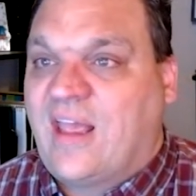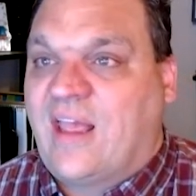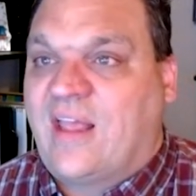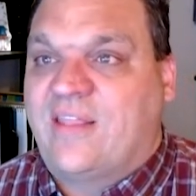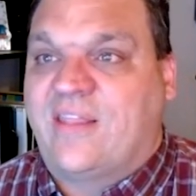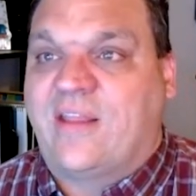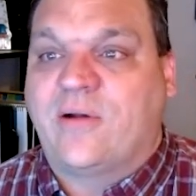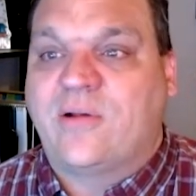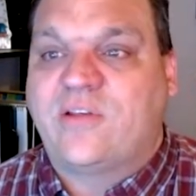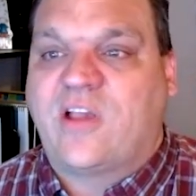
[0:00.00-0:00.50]

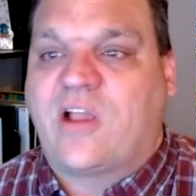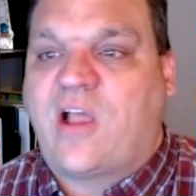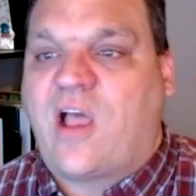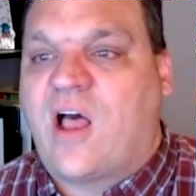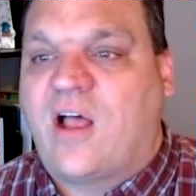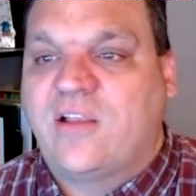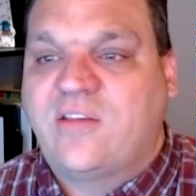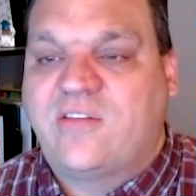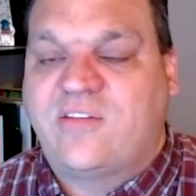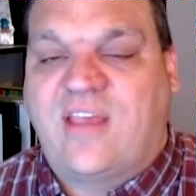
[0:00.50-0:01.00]
There's a
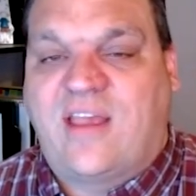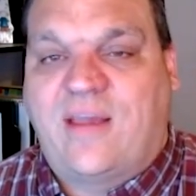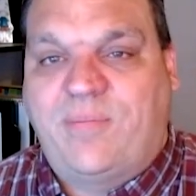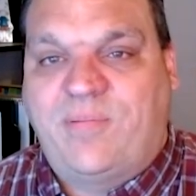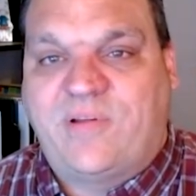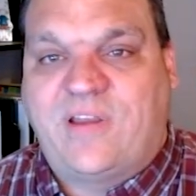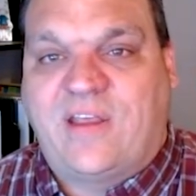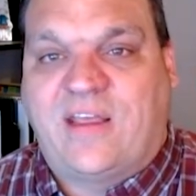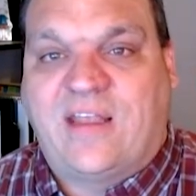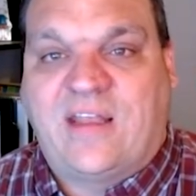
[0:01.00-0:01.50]

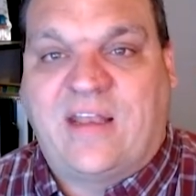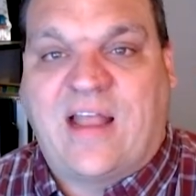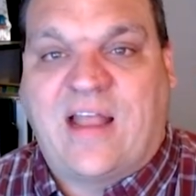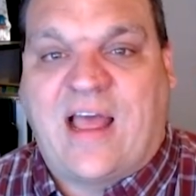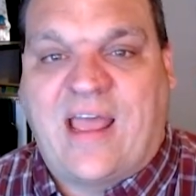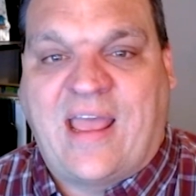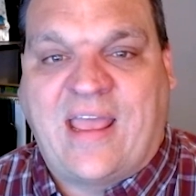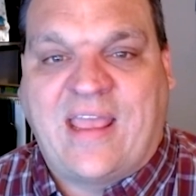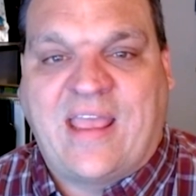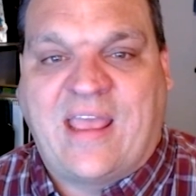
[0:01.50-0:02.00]
concept in
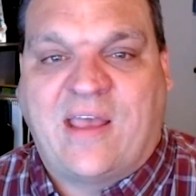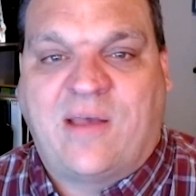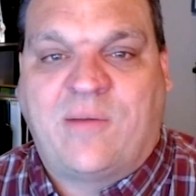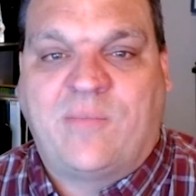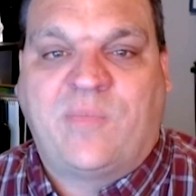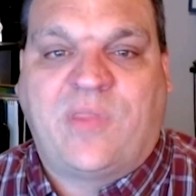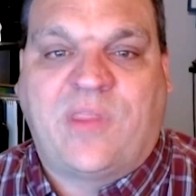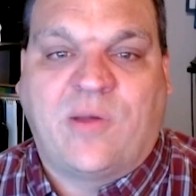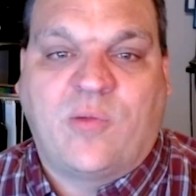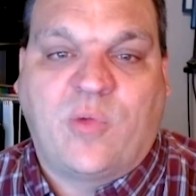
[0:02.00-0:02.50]

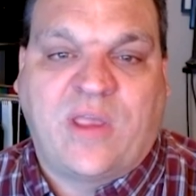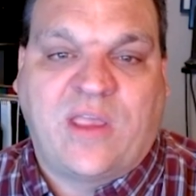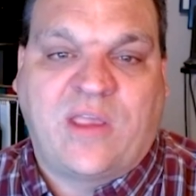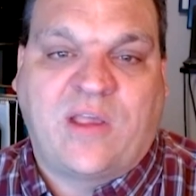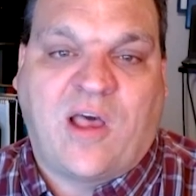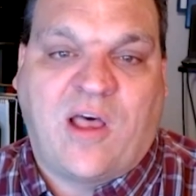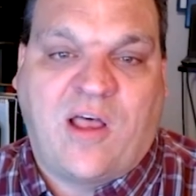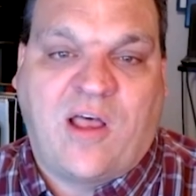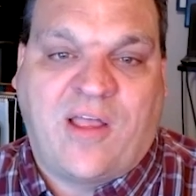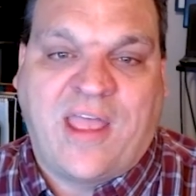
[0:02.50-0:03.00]
IAM that we
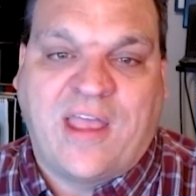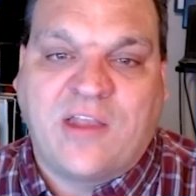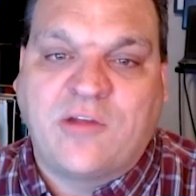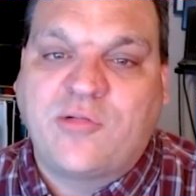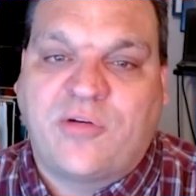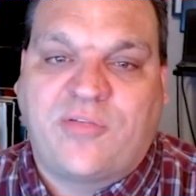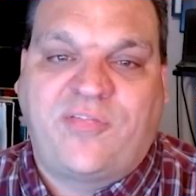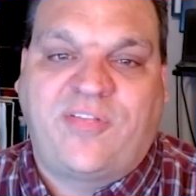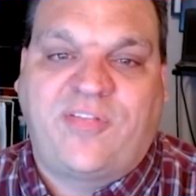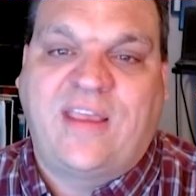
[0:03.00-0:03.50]
call
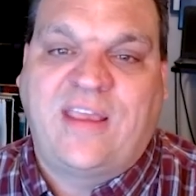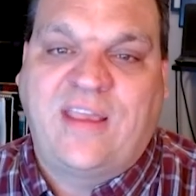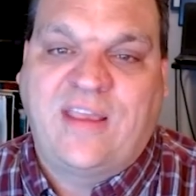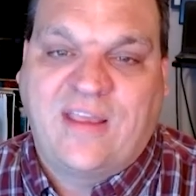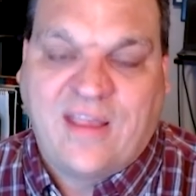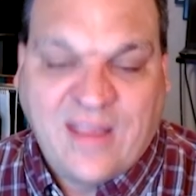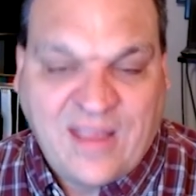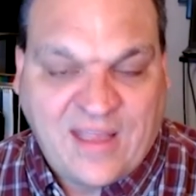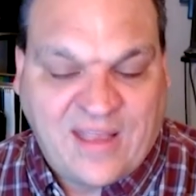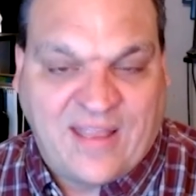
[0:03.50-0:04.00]
entropy.
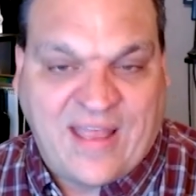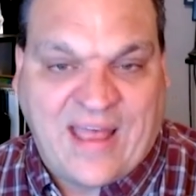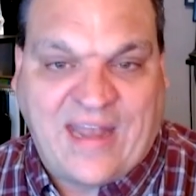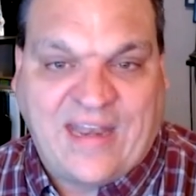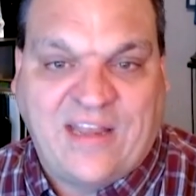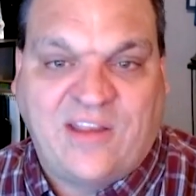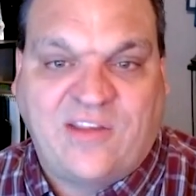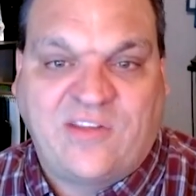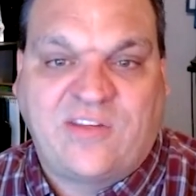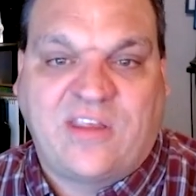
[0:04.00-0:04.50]
That
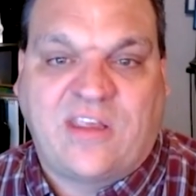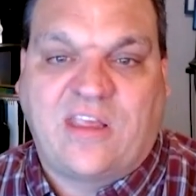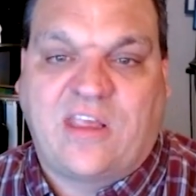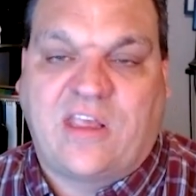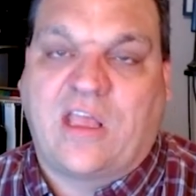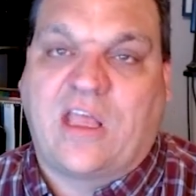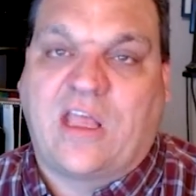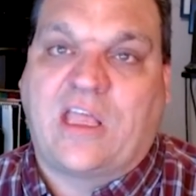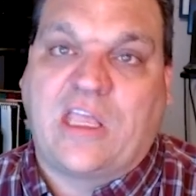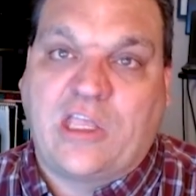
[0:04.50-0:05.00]
is,
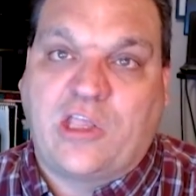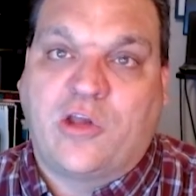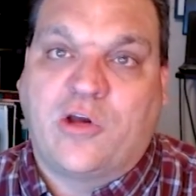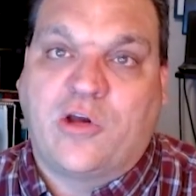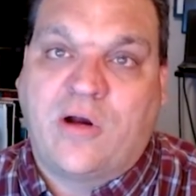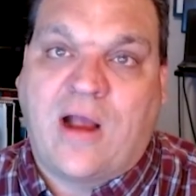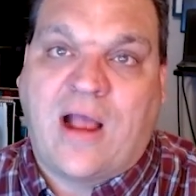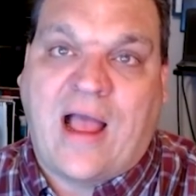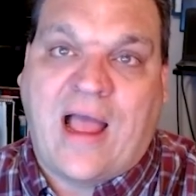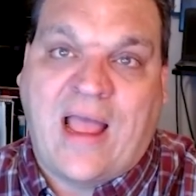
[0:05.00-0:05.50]

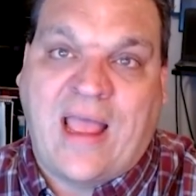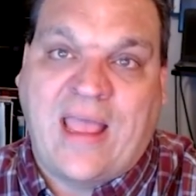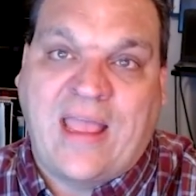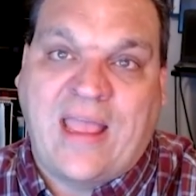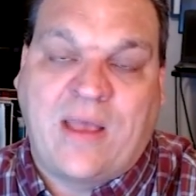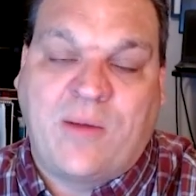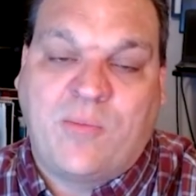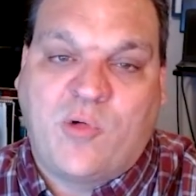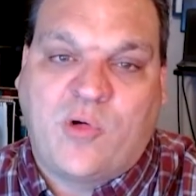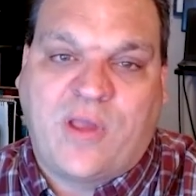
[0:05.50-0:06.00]
your
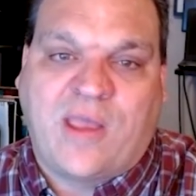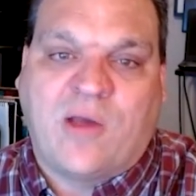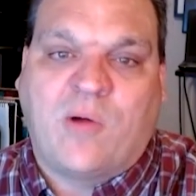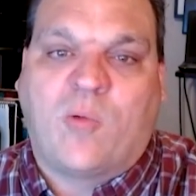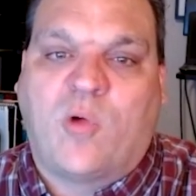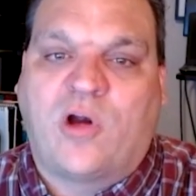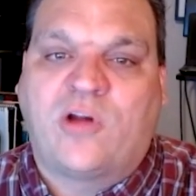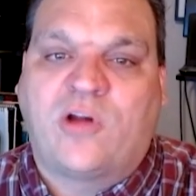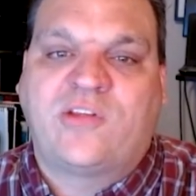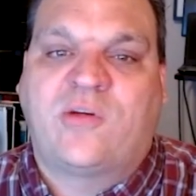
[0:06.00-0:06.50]
IAM will get
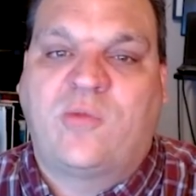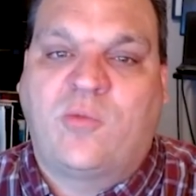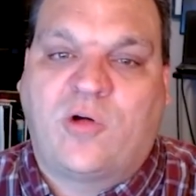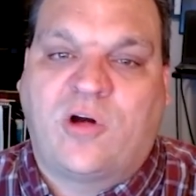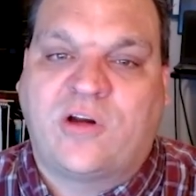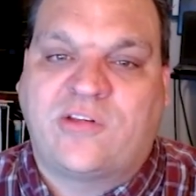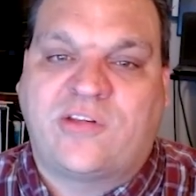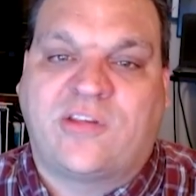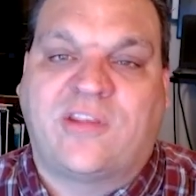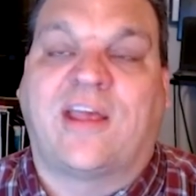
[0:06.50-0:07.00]
worse and
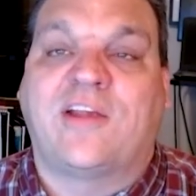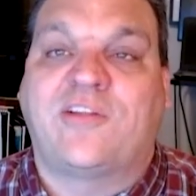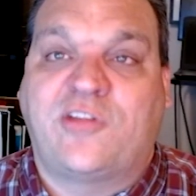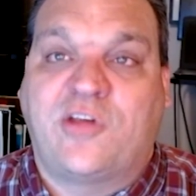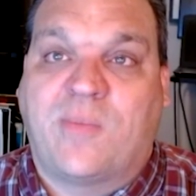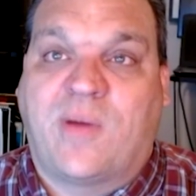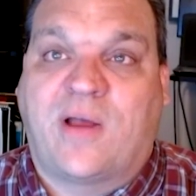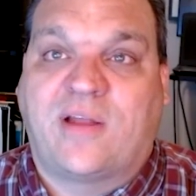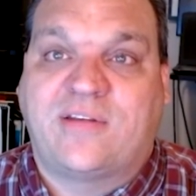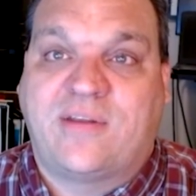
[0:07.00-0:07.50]
worse unless
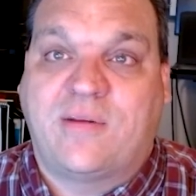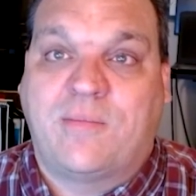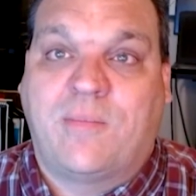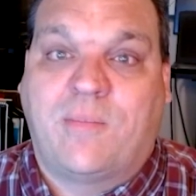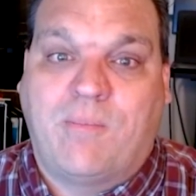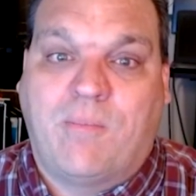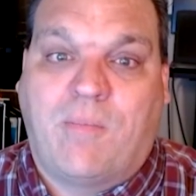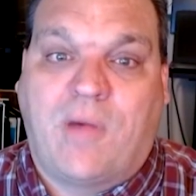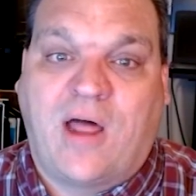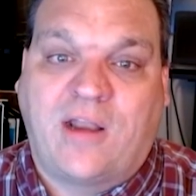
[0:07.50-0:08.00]
you
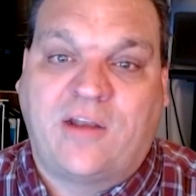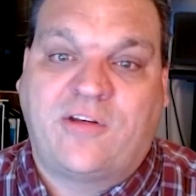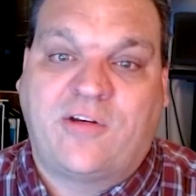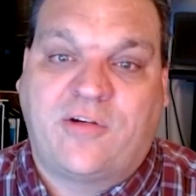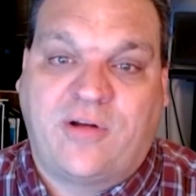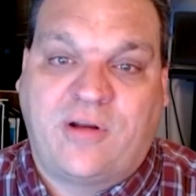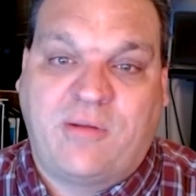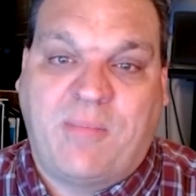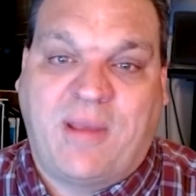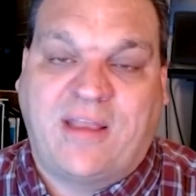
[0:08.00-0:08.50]
monitor
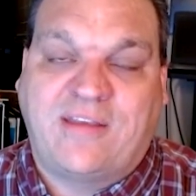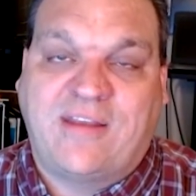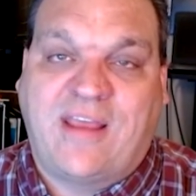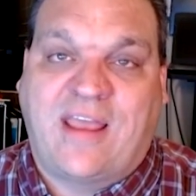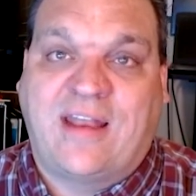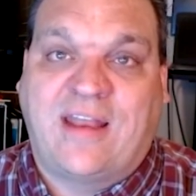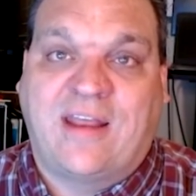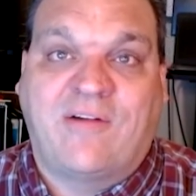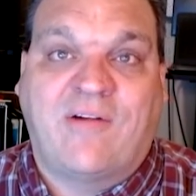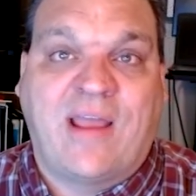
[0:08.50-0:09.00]
and
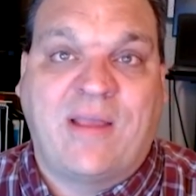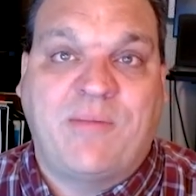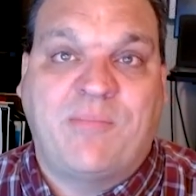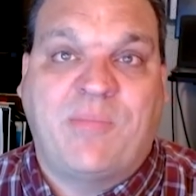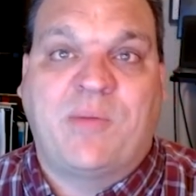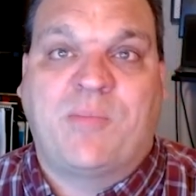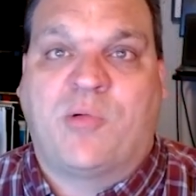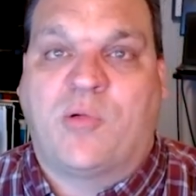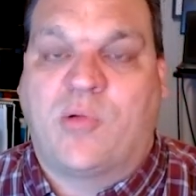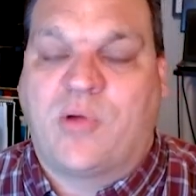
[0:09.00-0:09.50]
maintain it, right?
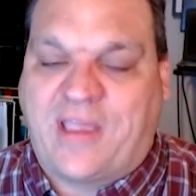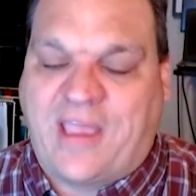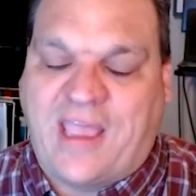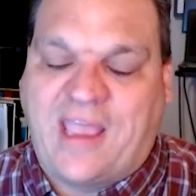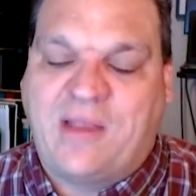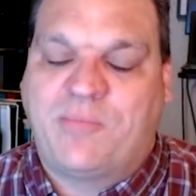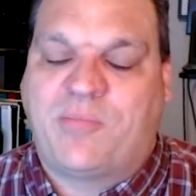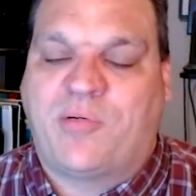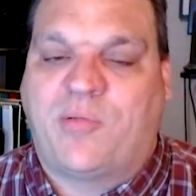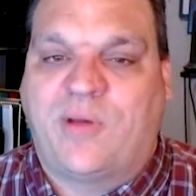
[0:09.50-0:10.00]
People will
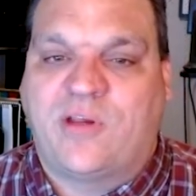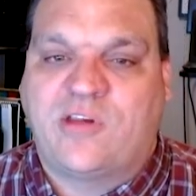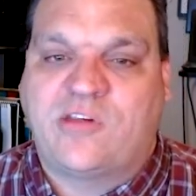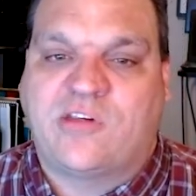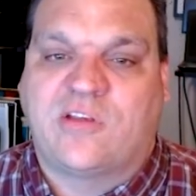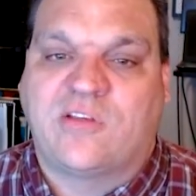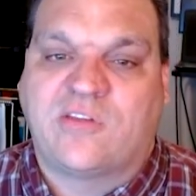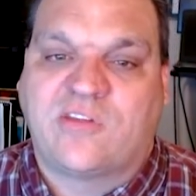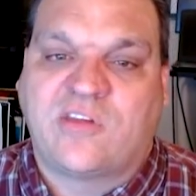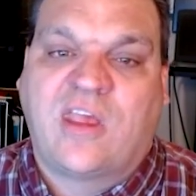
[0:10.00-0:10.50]
gain
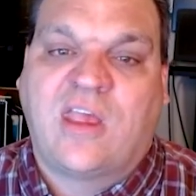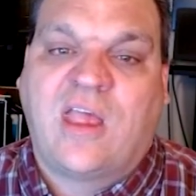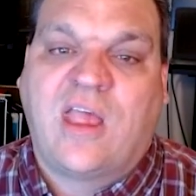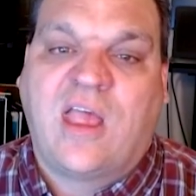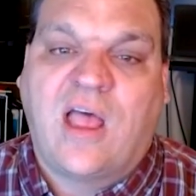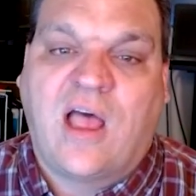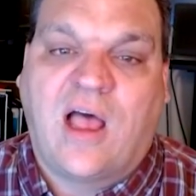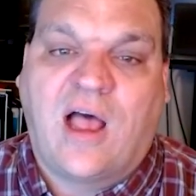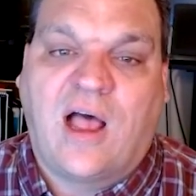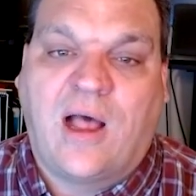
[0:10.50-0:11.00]
permissions,
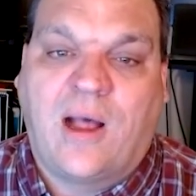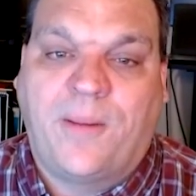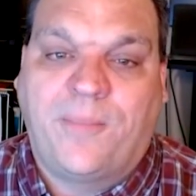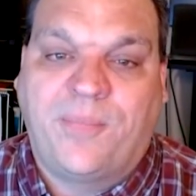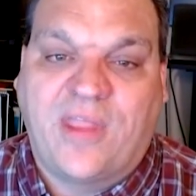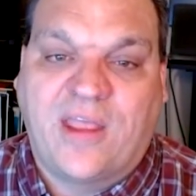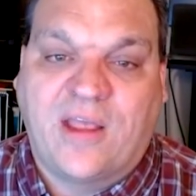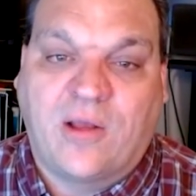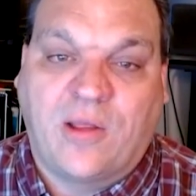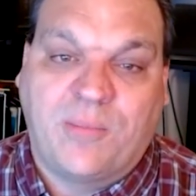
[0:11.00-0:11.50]

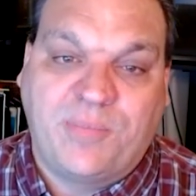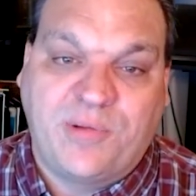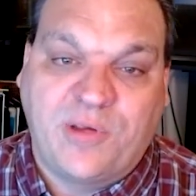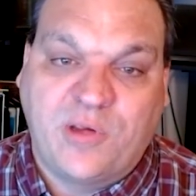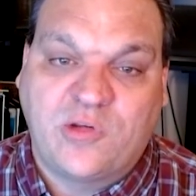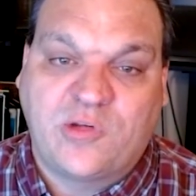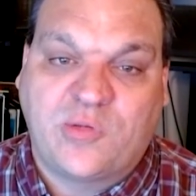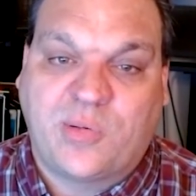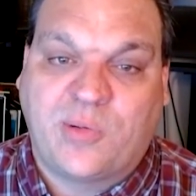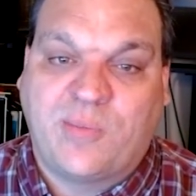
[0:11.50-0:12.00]
they'll
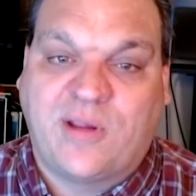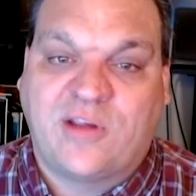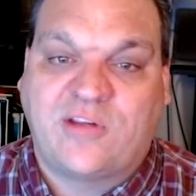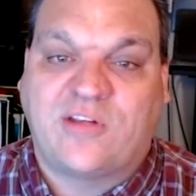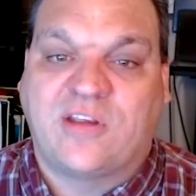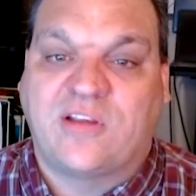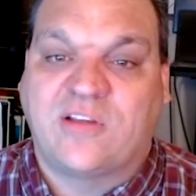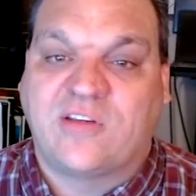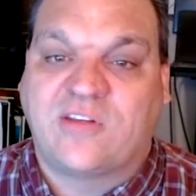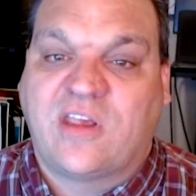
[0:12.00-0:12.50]
abuse
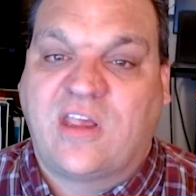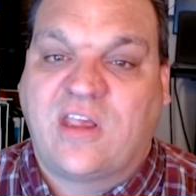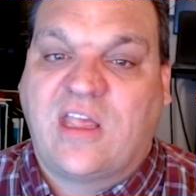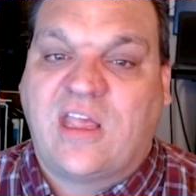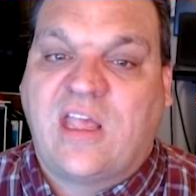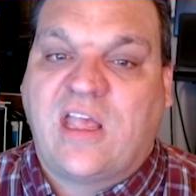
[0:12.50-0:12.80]
permissions.